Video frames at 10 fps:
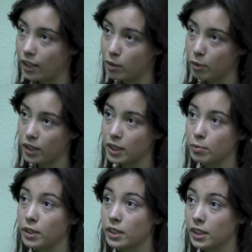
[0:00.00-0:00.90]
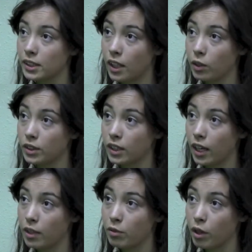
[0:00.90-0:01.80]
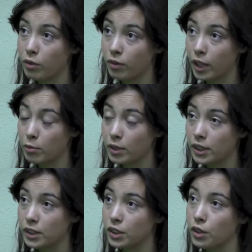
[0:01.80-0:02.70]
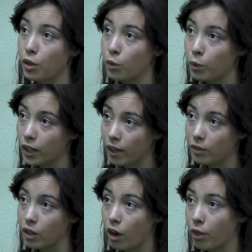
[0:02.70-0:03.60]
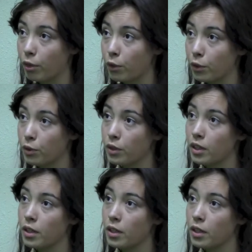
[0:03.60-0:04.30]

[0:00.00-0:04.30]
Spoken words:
anybody's business outside of our family to know what I've gone through,